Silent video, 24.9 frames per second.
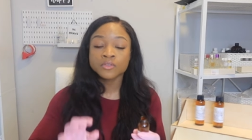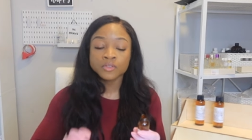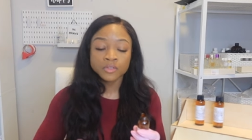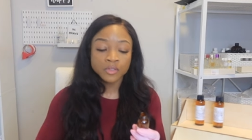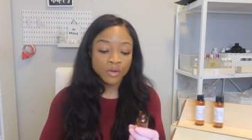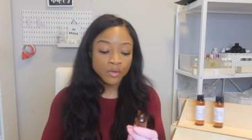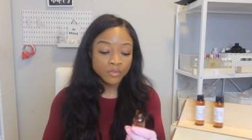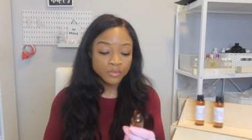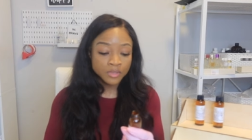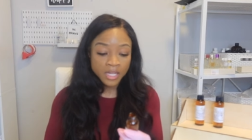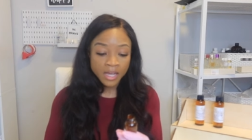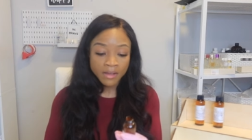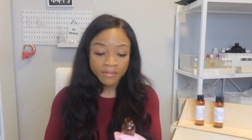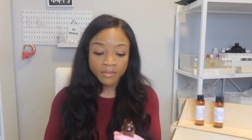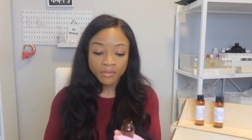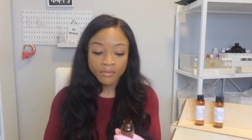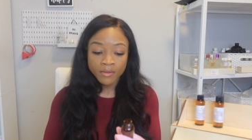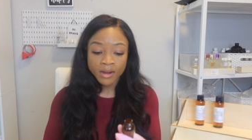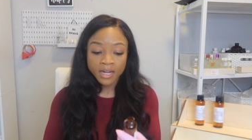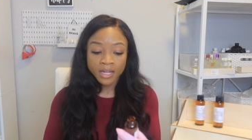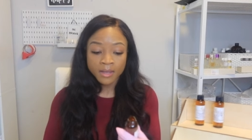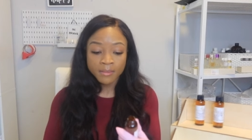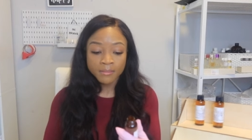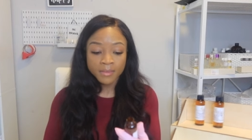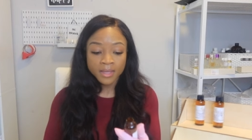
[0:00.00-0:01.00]
So
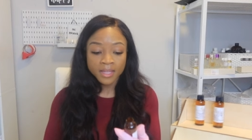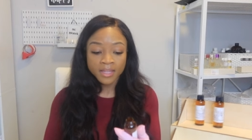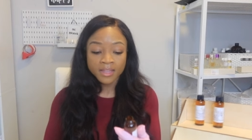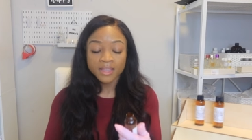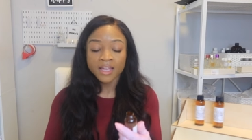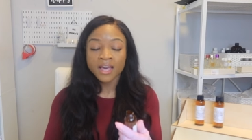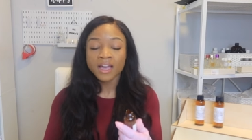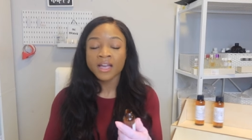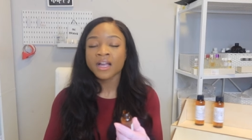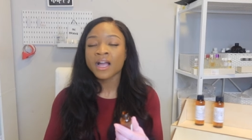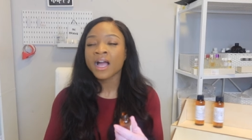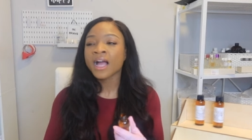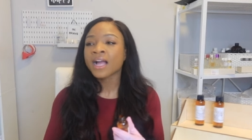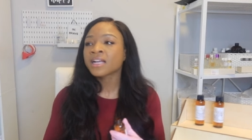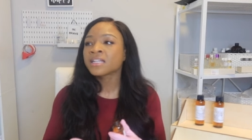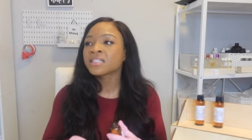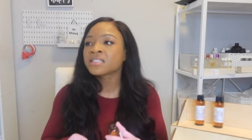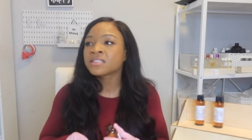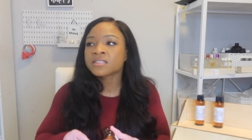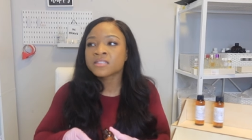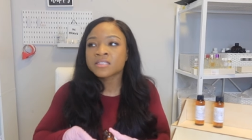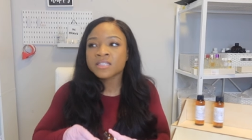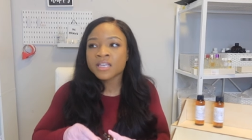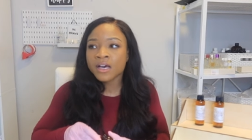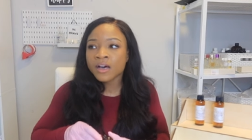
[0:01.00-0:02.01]
definitely recommend that. I
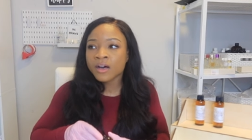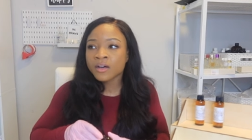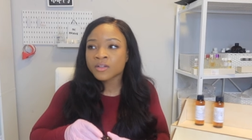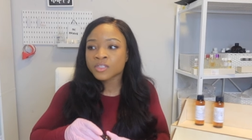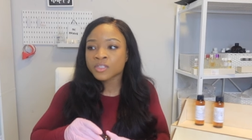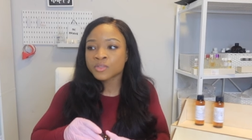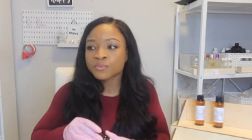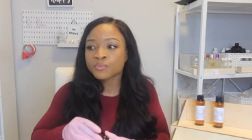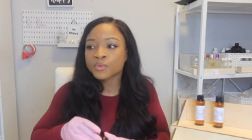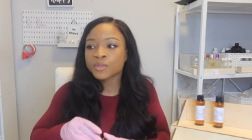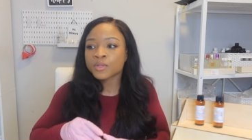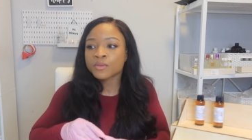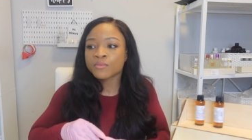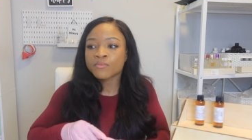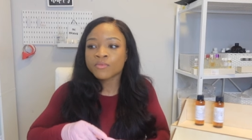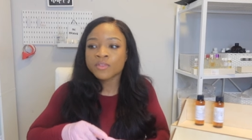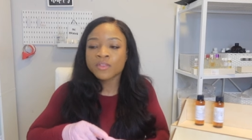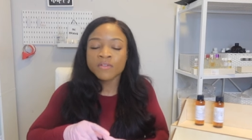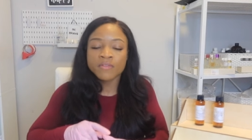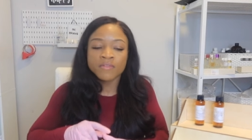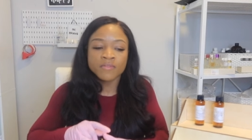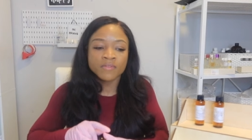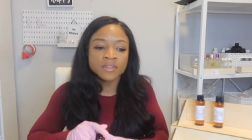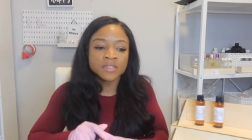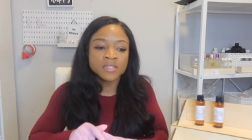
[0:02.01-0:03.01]
could tell just with
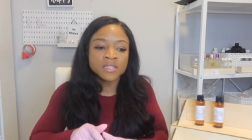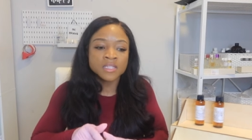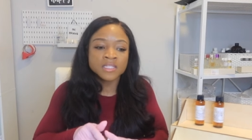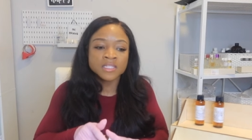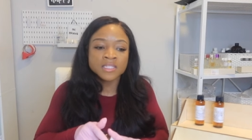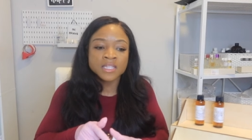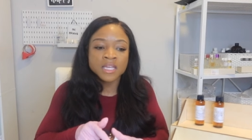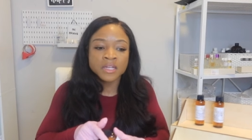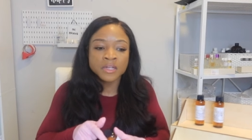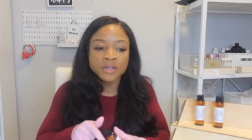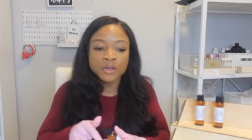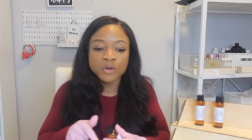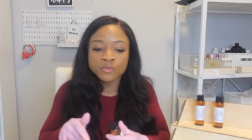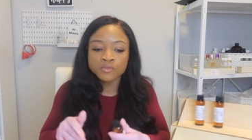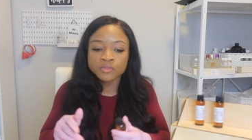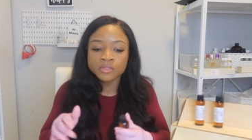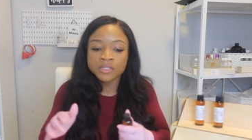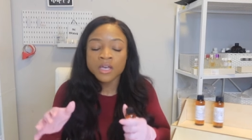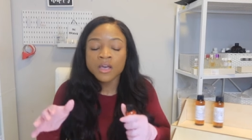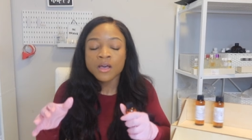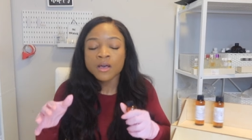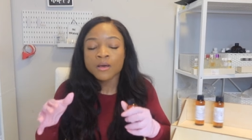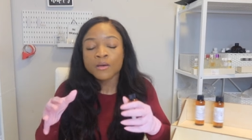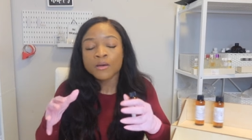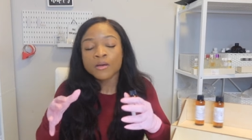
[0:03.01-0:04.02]
the, the scent notes,
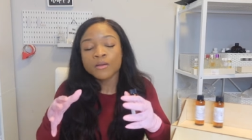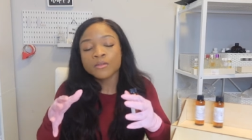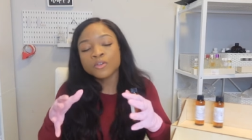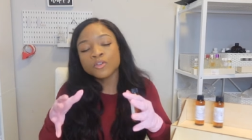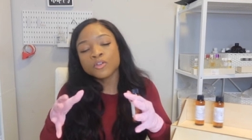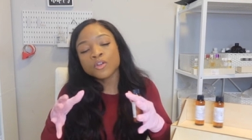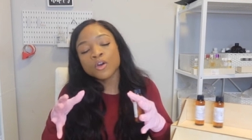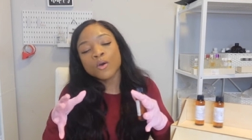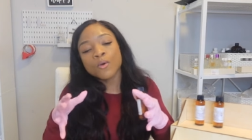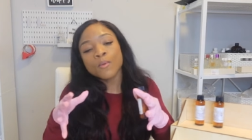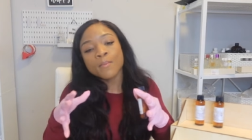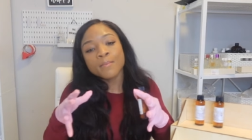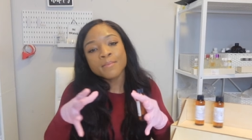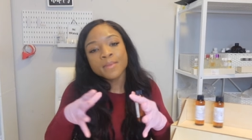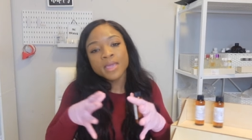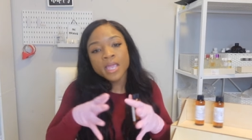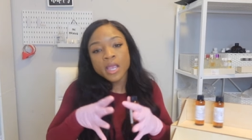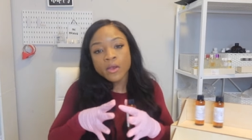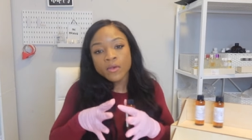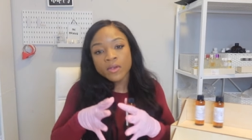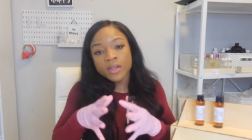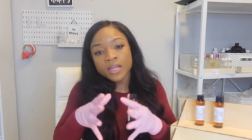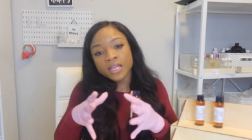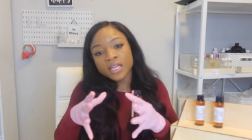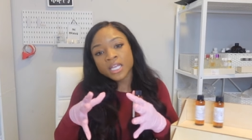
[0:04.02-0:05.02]
you know,
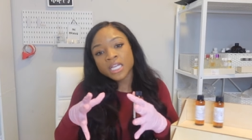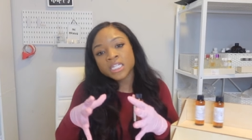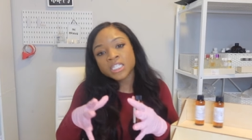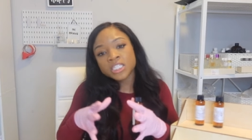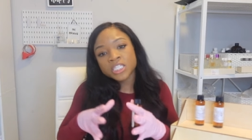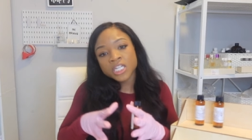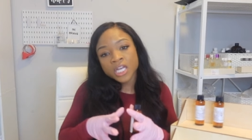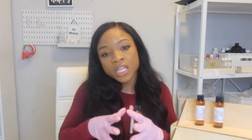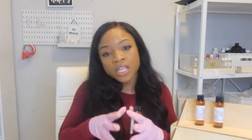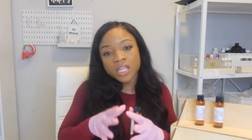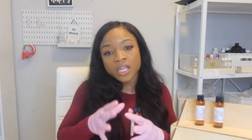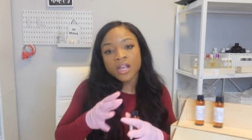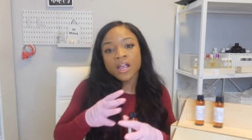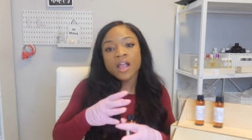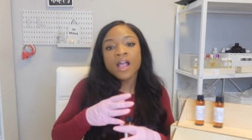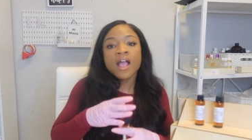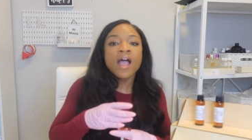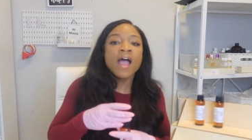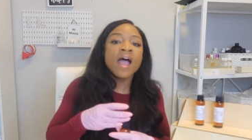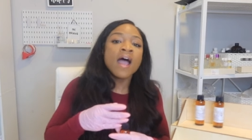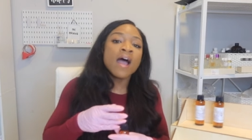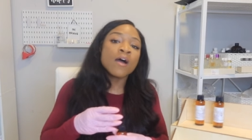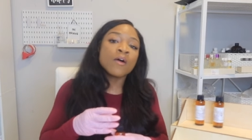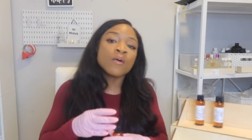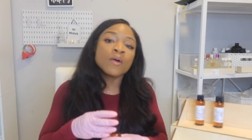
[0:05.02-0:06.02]
marrying each other,
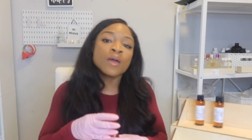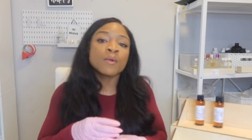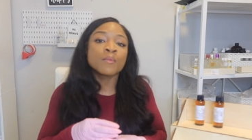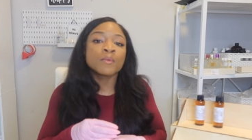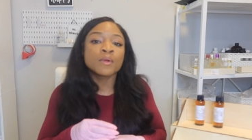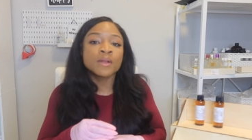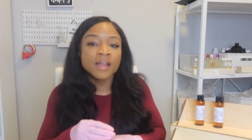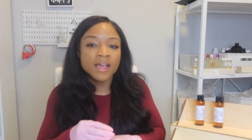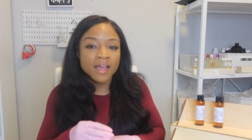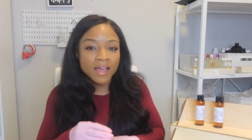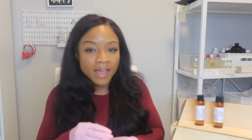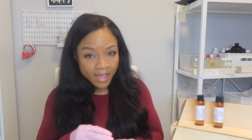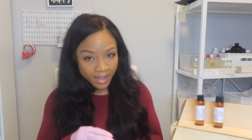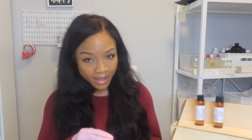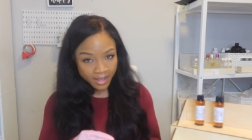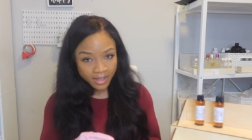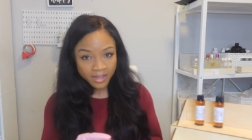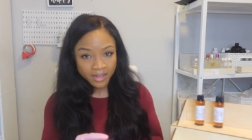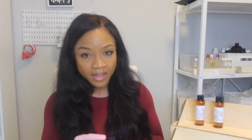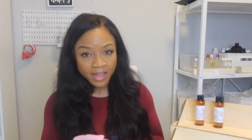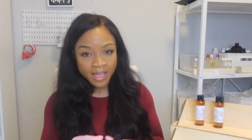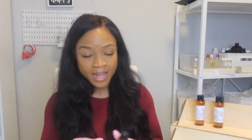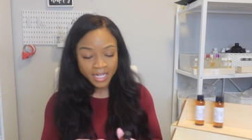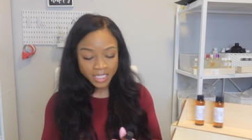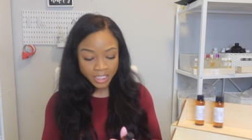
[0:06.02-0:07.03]
how it would
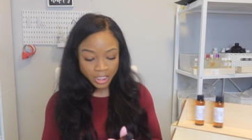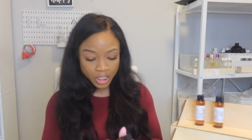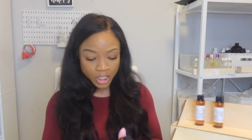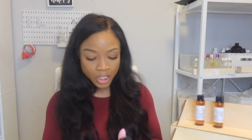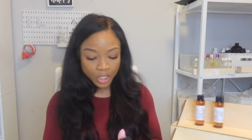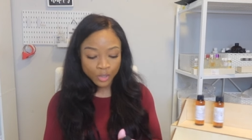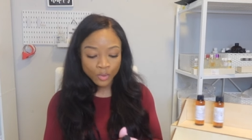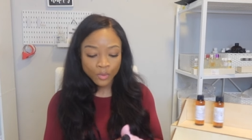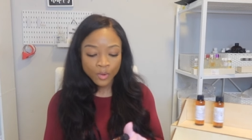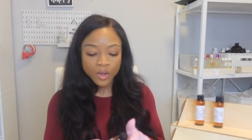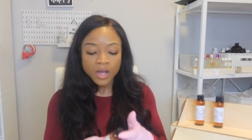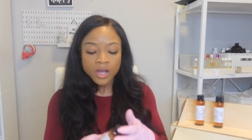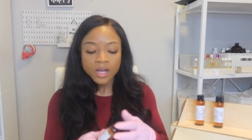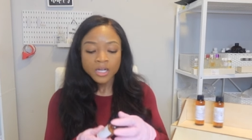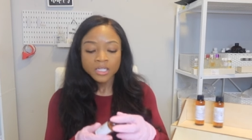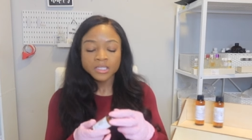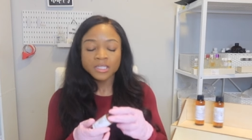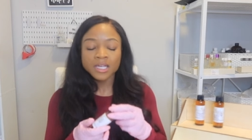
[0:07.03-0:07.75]
execute.